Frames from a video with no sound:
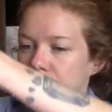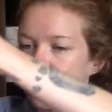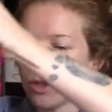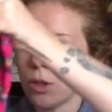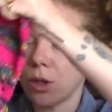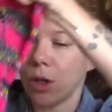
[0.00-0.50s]

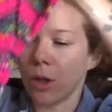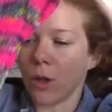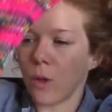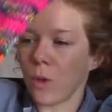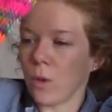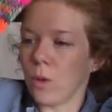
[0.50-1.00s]

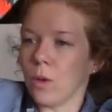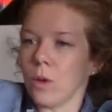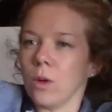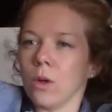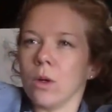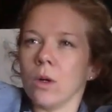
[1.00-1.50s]
So
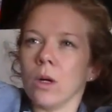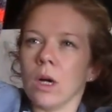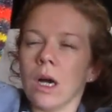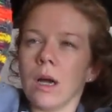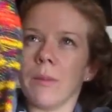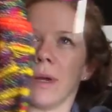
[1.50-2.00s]
I have my